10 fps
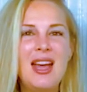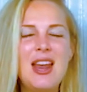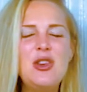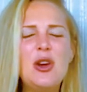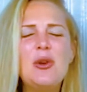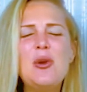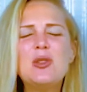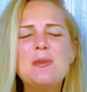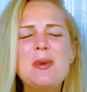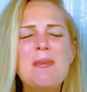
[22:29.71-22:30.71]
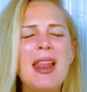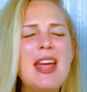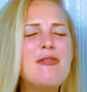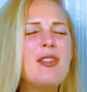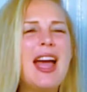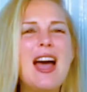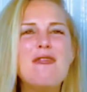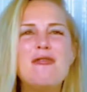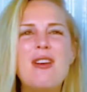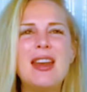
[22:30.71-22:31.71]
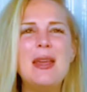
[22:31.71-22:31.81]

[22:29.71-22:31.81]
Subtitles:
And you can also be playful, have fun.